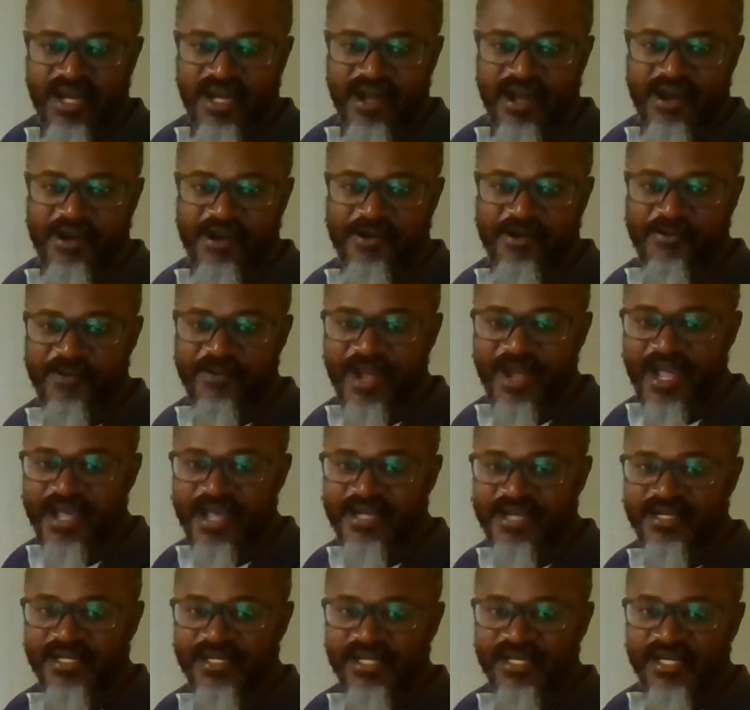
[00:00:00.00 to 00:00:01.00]
All
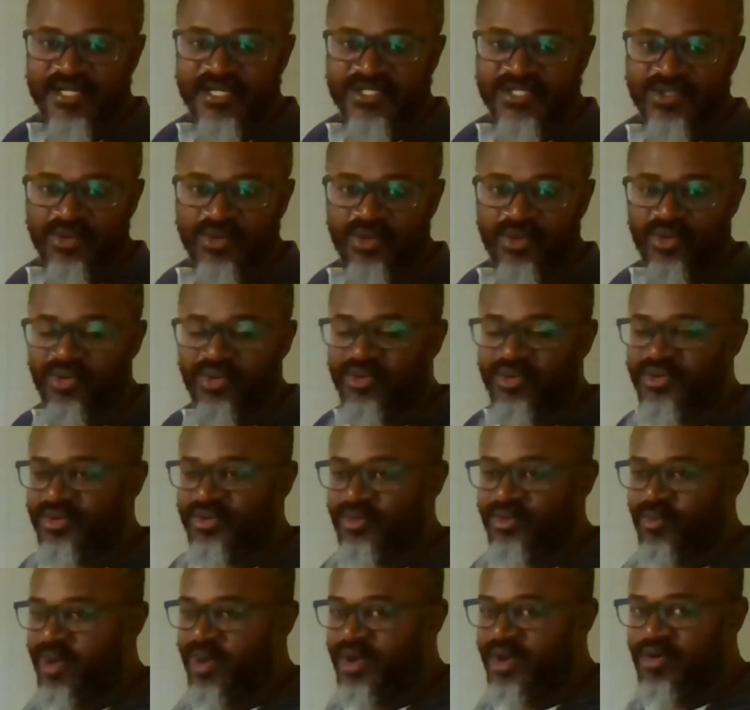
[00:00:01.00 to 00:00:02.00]
right. So
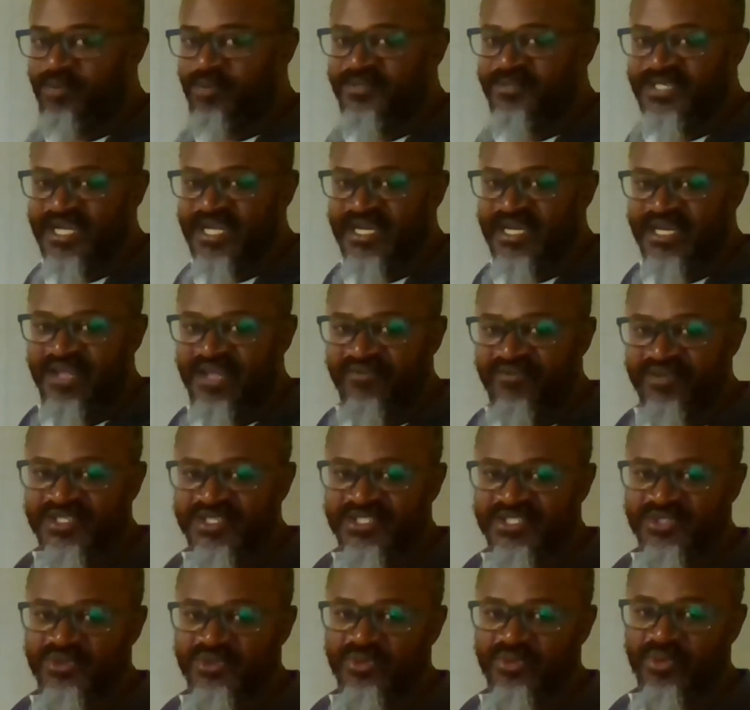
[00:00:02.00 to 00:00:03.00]
one objective
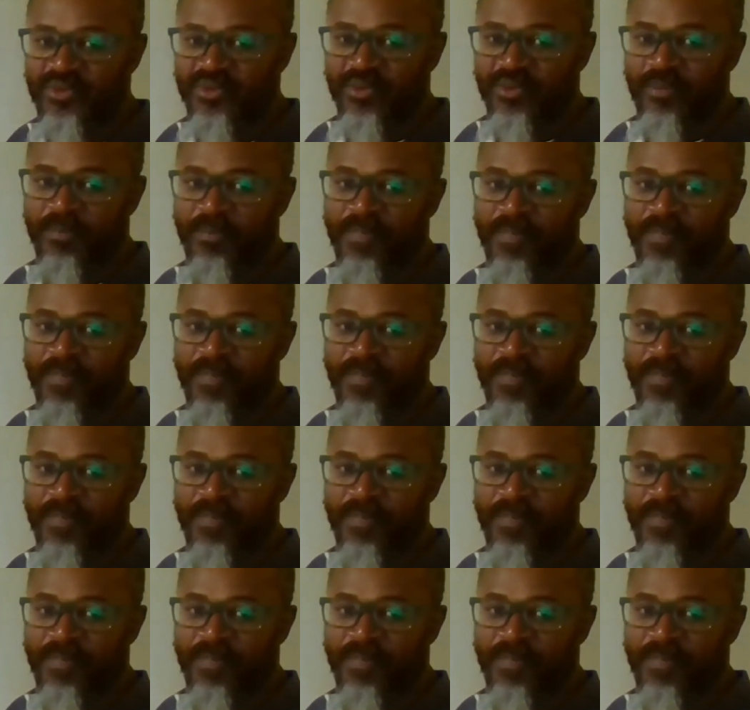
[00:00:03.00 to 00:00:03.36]
is to